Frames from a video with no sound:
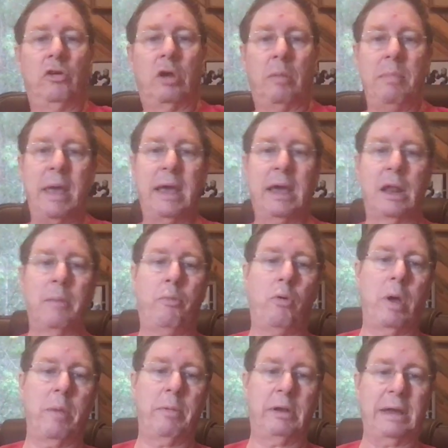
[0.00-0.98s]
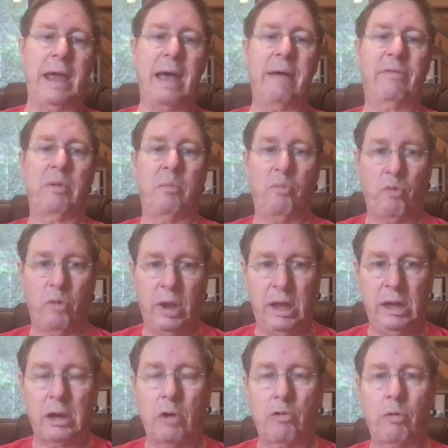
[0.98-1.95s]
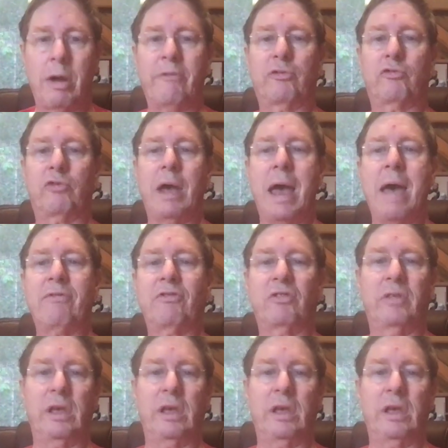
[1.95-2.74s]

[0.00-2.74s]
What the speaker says: make an appointment to have them read a rough draft so